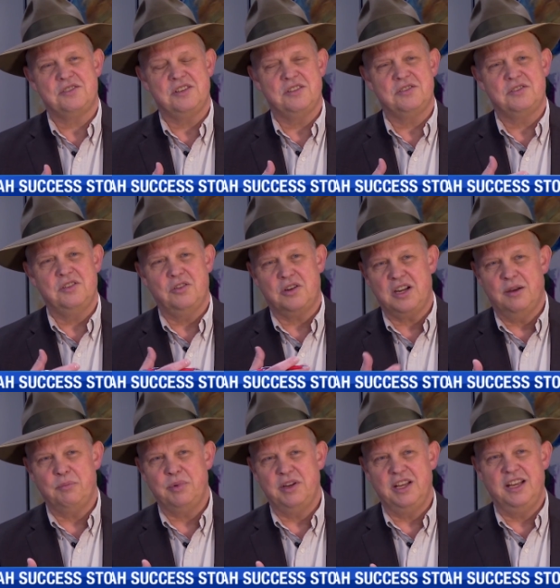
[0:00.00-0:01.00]
does your
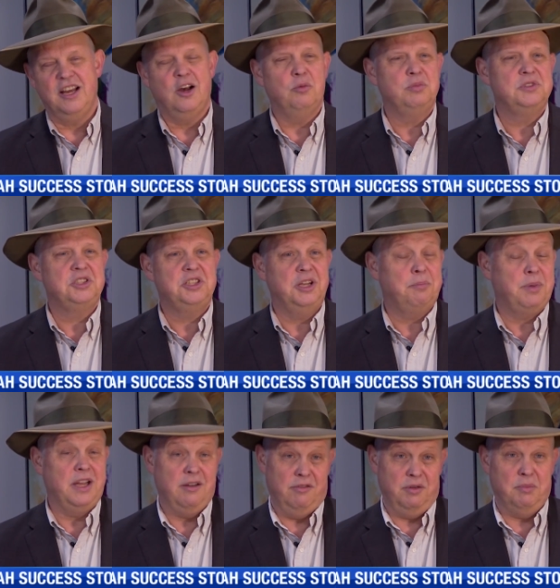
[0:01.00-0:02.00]
company help
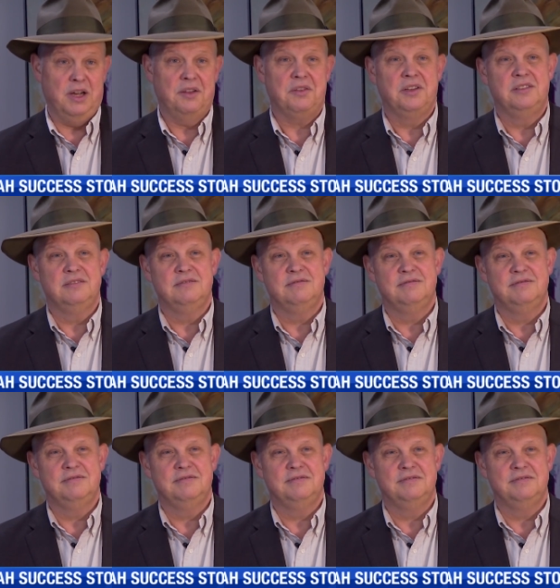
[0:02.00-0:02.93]
ship every month? Our